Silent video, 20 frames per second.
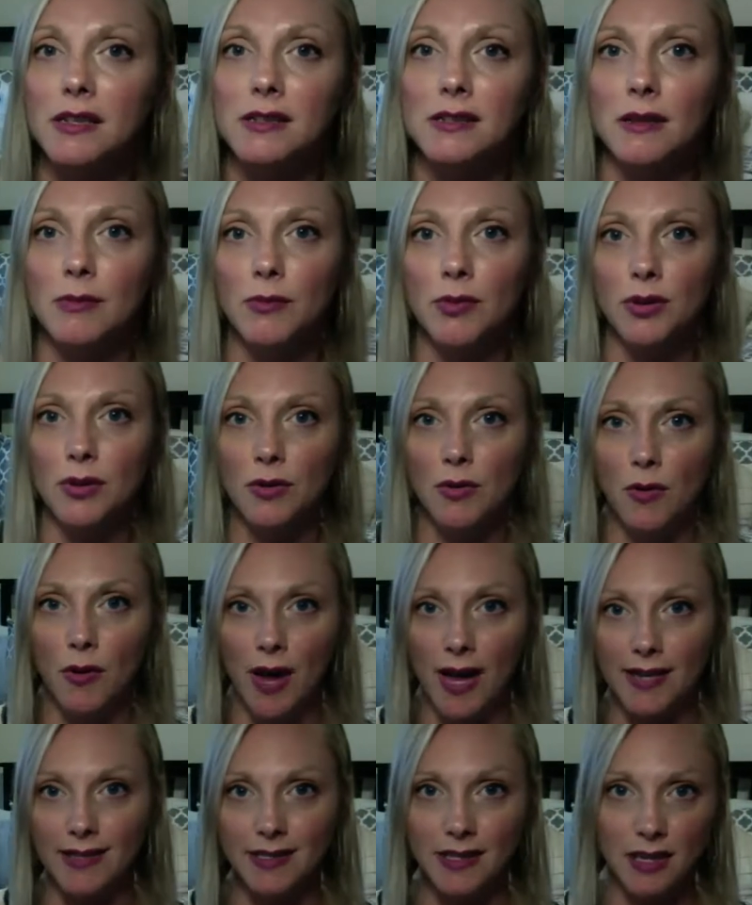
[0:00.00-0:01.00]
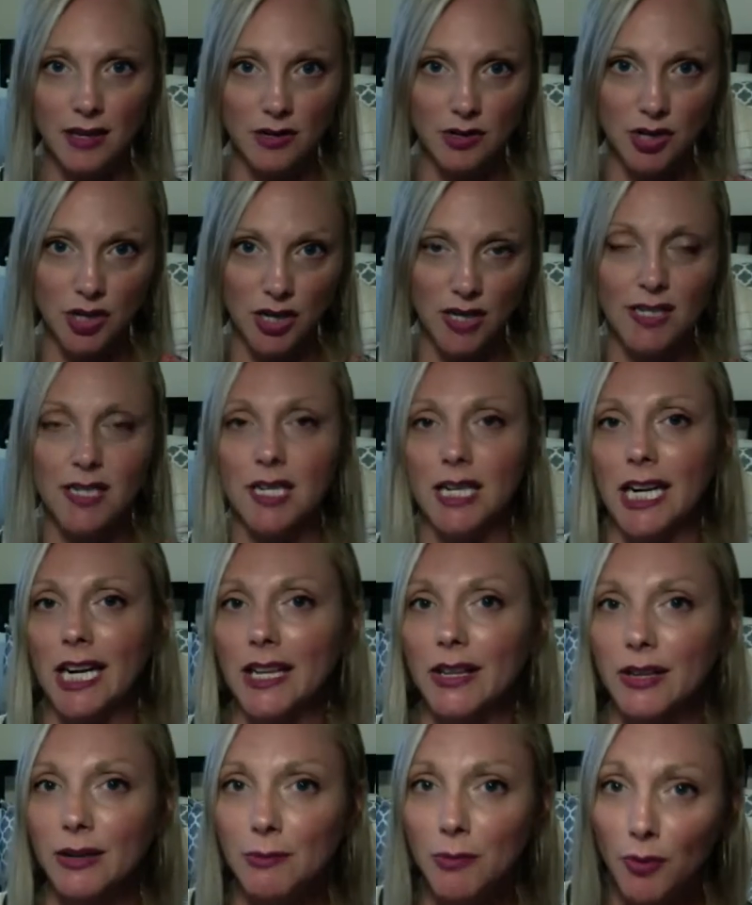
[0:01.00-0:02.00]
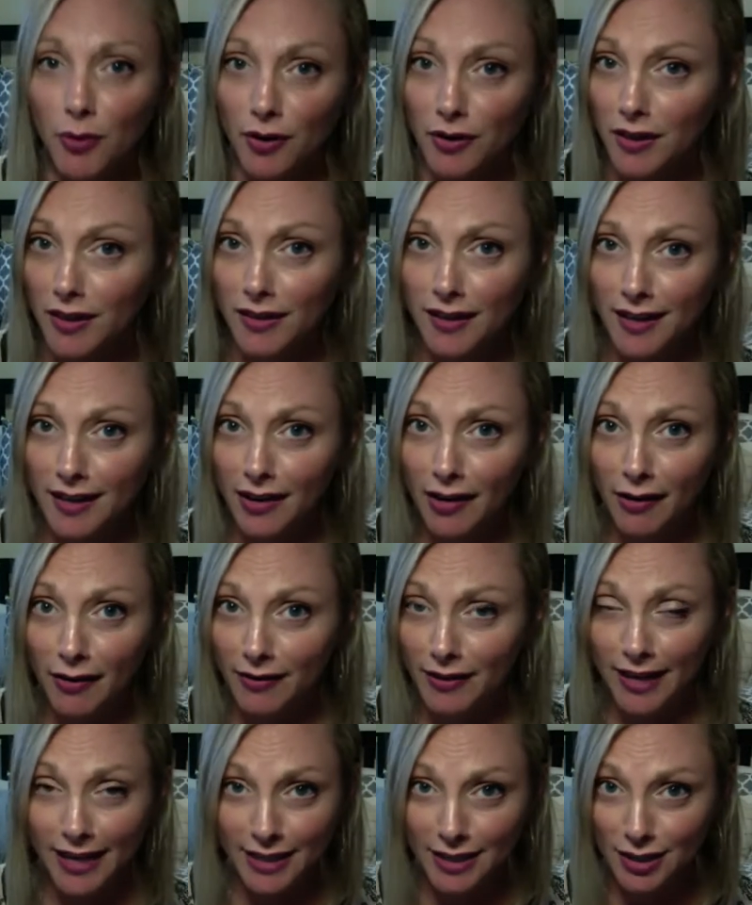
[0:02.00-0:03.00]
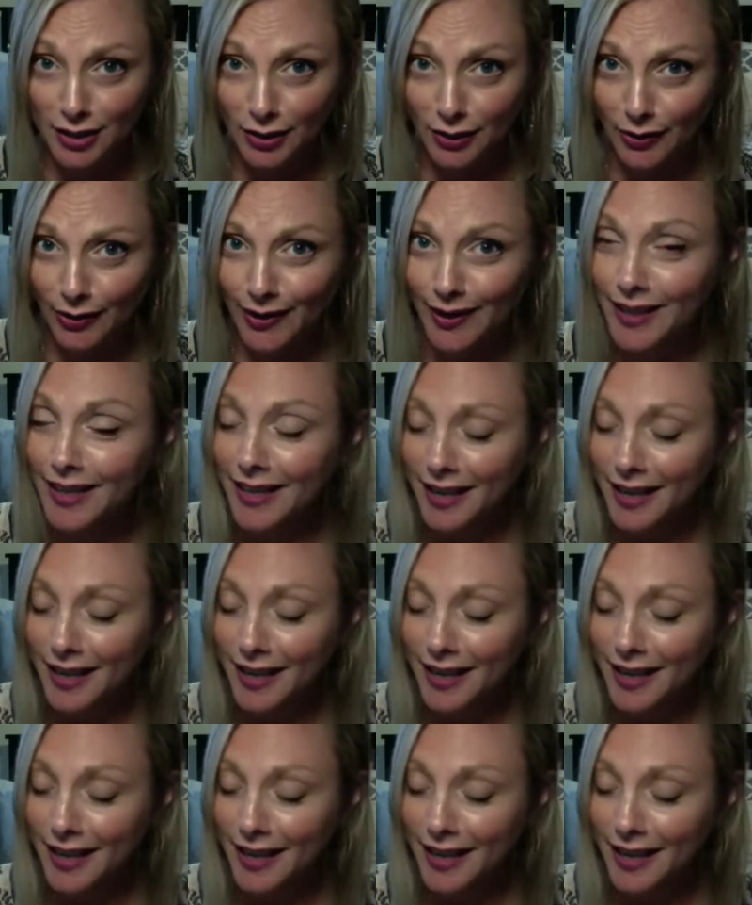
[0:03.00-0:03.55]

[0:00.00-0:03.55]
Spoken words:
someone who has their shit together more than they do.